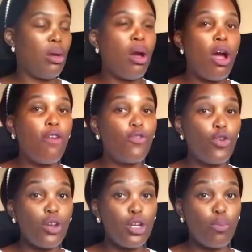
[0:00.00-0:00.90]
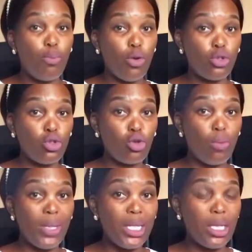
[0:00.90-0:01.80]
I've already bought so
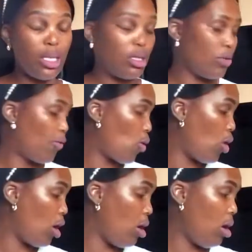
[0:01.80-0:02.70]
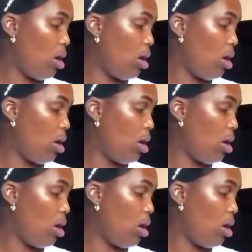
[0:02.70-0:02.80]
many things for her.